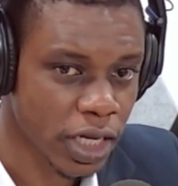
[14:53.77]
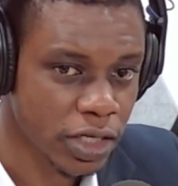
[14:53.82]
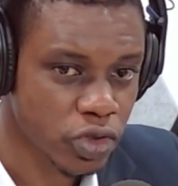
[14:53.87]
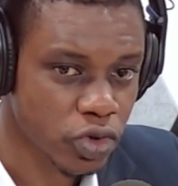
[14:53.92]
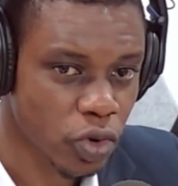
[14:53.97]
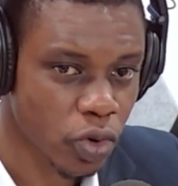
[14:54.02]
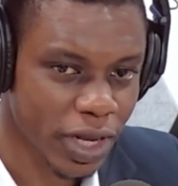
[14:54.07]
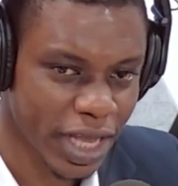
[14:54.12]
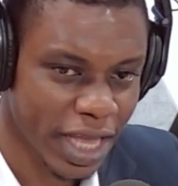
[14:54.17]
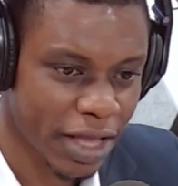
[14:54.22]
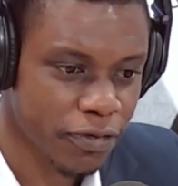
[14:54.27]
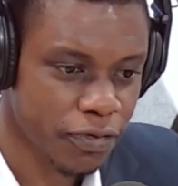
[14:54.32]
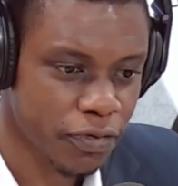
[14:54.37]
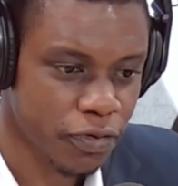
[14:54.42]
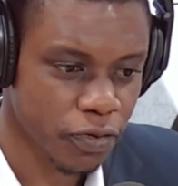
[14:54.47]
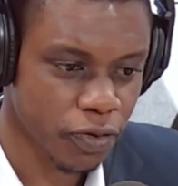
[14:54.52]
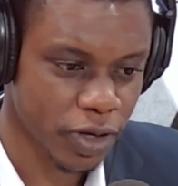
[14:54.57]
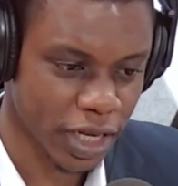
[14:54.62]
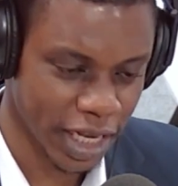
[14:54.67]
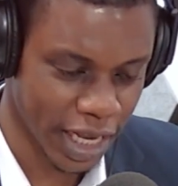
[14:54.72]
And so
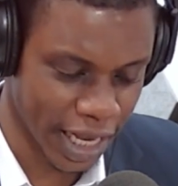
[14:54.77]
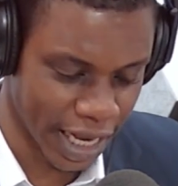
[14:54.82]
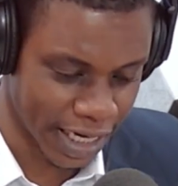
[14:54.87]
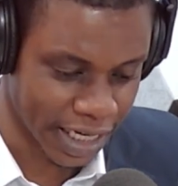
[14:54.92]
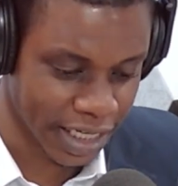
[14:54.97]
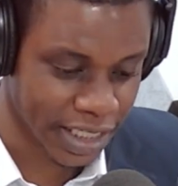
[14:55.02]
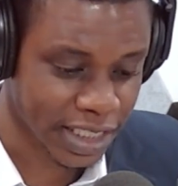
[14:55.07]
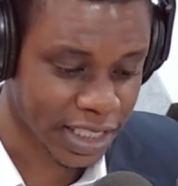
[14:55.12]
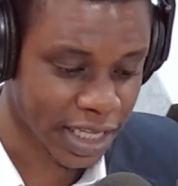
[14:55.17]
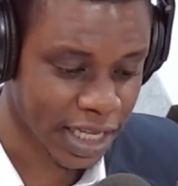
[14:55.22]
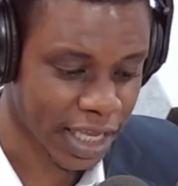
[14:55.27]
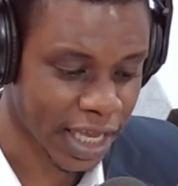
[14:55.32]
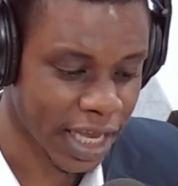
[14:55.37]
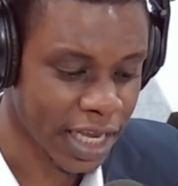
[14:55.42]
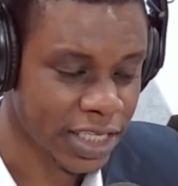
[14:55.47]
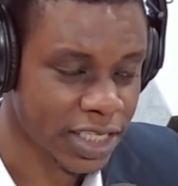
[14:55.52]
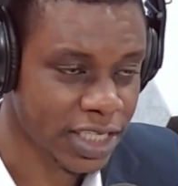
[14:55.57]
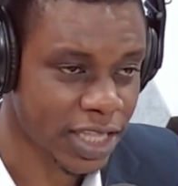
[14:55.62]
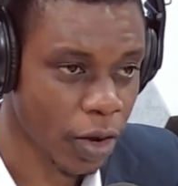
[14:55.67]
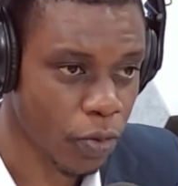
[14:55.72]
if it is the
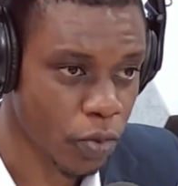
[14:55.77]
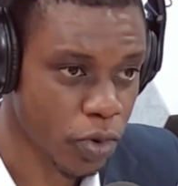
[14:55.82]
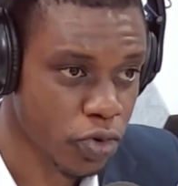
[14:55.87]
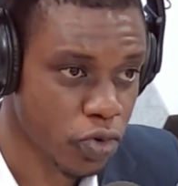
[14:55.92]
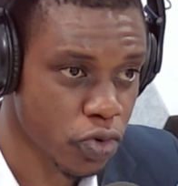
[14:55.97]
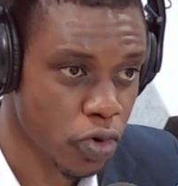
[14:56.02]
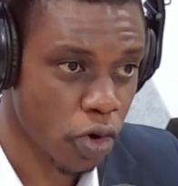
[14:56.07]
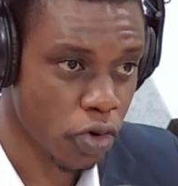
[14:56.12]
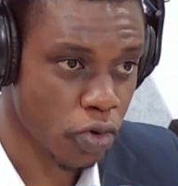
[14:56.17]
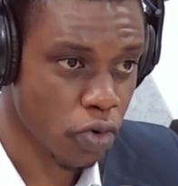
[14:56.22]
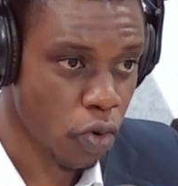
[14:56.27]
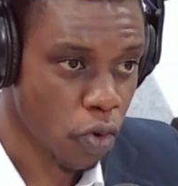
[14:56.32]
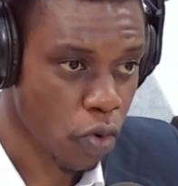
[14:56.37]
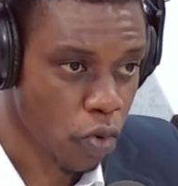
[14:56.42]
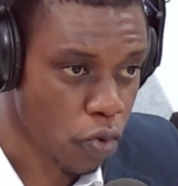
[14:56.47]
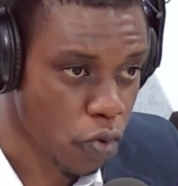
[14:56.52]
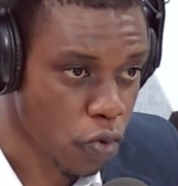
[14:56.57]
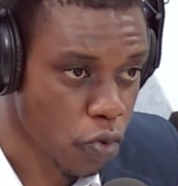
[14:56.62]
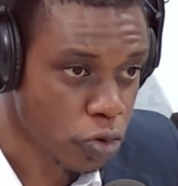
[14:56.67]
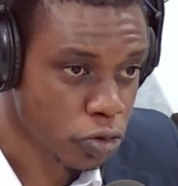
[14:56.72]
case that we do not
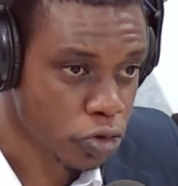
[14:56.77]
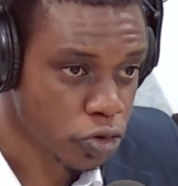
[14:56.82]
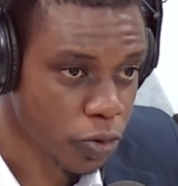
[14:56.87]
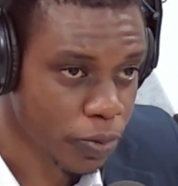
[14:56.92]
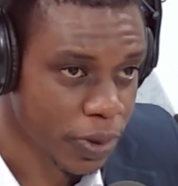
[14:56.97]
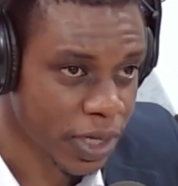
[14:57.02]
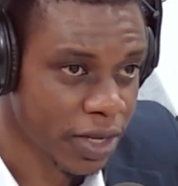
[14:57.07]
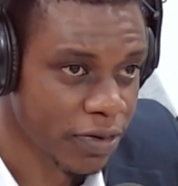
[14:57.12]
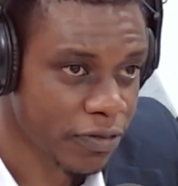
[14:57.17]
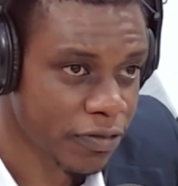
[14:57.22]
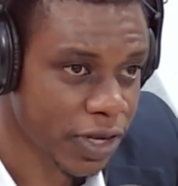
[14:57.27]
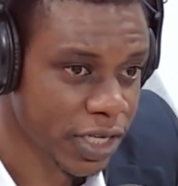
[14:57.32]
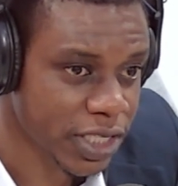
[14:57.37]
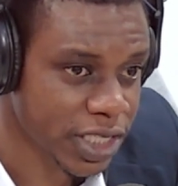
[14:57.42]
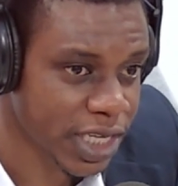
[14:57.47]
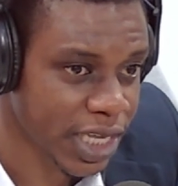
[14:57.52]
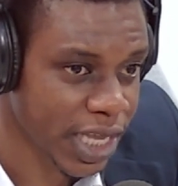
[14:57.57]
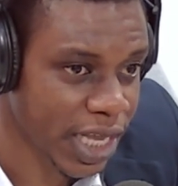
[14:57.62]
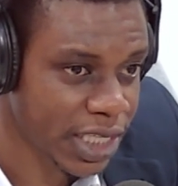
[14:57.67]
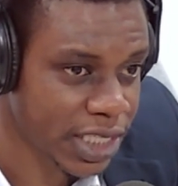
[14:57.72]
know who should be
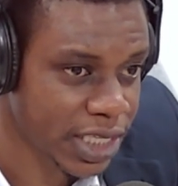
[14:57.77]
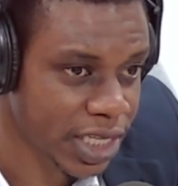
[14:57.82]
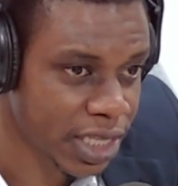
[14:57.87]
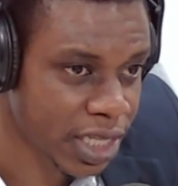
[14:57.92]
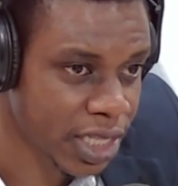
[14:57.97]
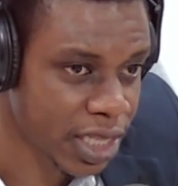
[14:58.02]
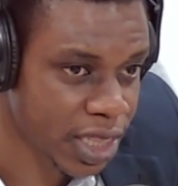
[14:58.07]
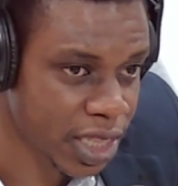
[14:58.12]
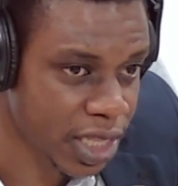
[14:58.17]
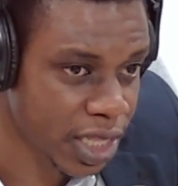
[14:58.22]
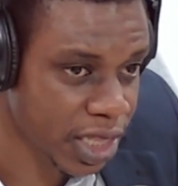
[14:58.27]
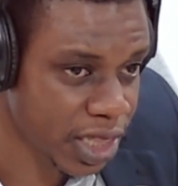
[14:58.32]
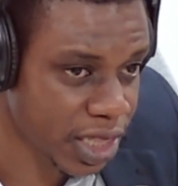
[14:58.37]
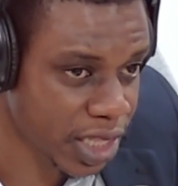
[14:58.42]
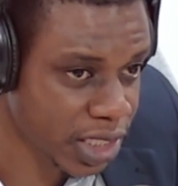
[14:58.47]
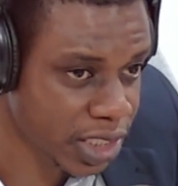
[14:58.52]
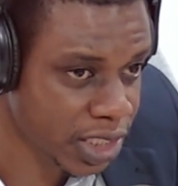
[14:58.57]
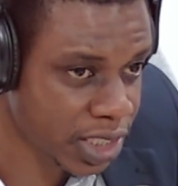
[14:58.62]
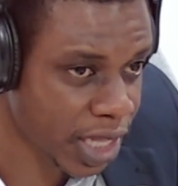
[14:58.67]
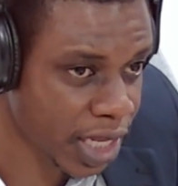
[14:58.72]
investigating
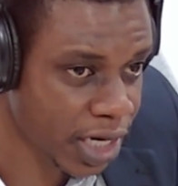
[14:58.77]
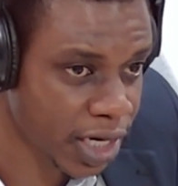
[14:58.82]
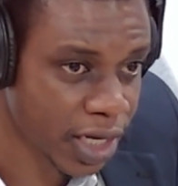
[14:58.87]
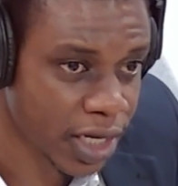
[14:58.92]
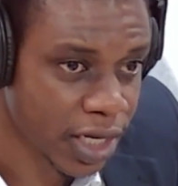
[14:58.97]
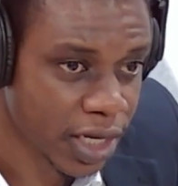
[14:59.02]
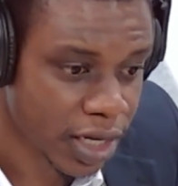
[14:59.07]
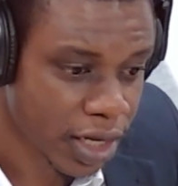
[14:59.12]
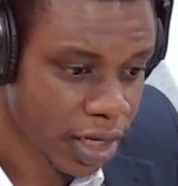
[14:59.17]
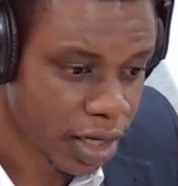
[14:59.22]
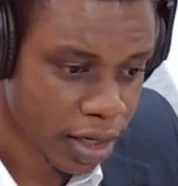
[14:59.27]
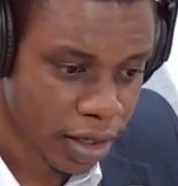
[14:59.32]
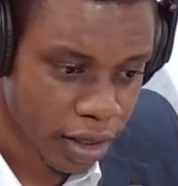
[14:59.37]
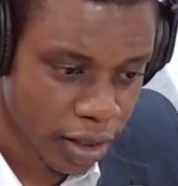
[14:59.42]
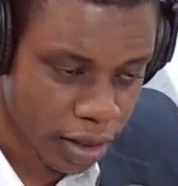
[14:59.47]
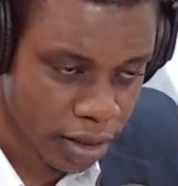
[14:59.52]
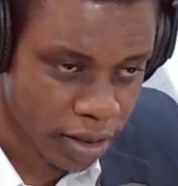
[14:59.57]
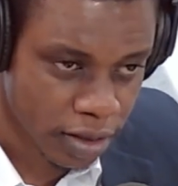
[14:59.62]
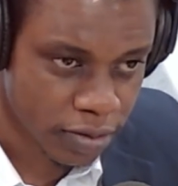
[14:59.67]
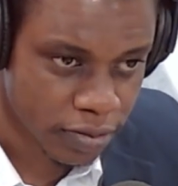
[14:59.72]
this, then
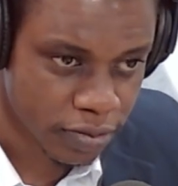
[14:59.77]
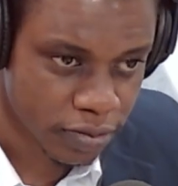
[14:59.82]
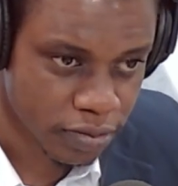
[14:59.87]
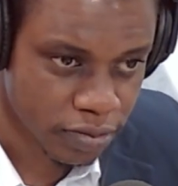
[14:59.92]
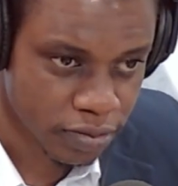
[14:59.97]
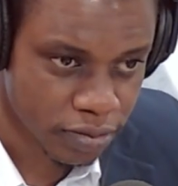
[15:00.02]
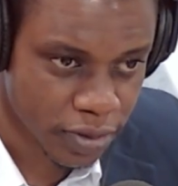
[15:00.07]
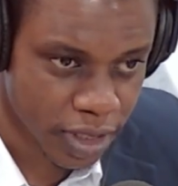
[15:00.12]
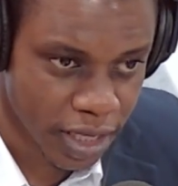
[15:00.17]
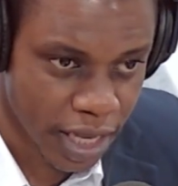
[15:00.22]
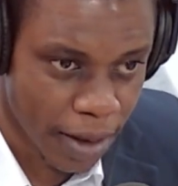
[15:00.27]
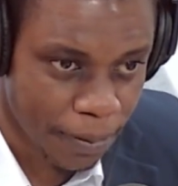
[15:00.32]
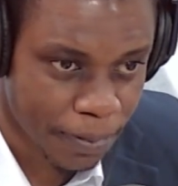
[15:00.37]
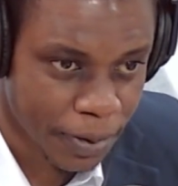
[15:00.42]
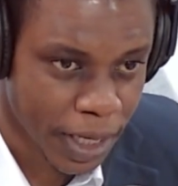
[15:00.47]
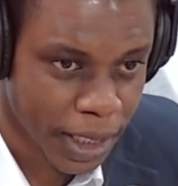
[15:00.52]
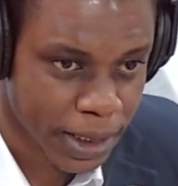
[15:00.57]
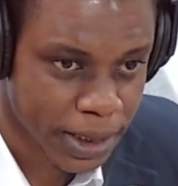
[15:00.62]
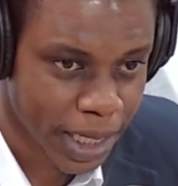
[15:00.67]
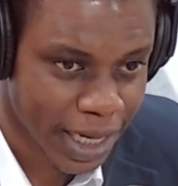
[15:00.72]
it
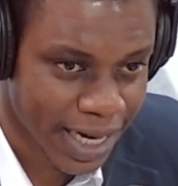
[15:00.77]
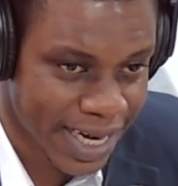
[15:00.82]
appears that